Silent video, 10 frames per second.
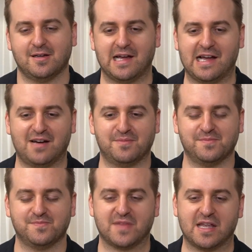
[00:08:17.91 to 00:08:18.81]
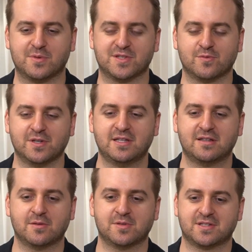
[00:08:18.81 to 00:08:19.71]
It
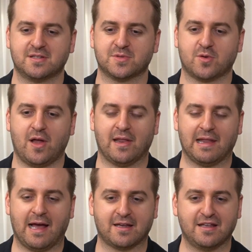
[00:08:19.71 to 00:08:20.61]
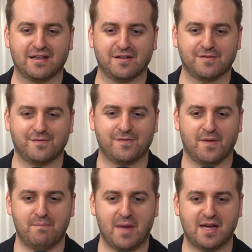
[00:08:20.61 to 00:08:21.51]
was quite lacking for
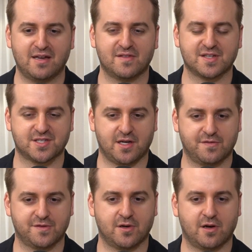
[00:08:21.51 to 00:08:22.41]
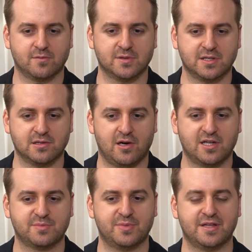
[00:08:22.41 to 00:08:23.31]
men in the stuff that I really
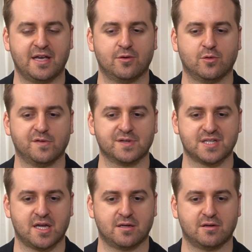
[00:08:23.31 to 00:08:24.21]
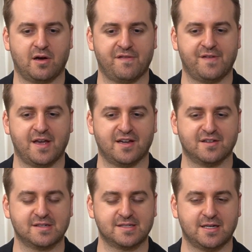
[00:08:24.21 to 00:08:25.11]
liked, but then all of a sudden I
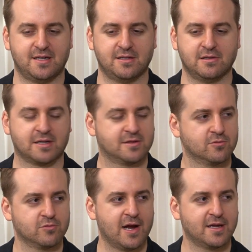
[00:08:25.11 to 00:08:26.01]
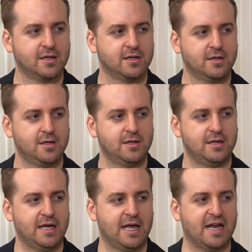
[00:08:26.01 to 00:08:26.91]
found The Rake
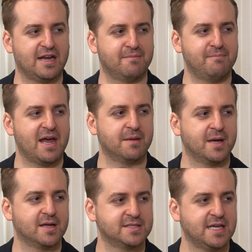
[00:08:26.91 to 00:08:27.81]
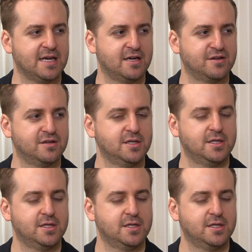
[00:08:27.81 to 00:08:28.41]
and Man About Town,